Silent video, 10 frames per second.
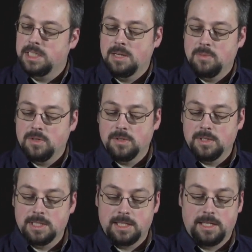
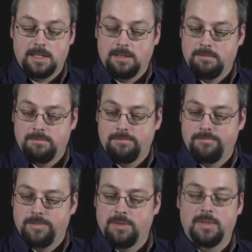
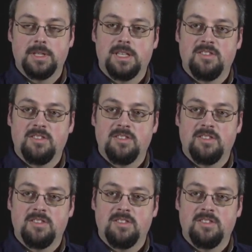one that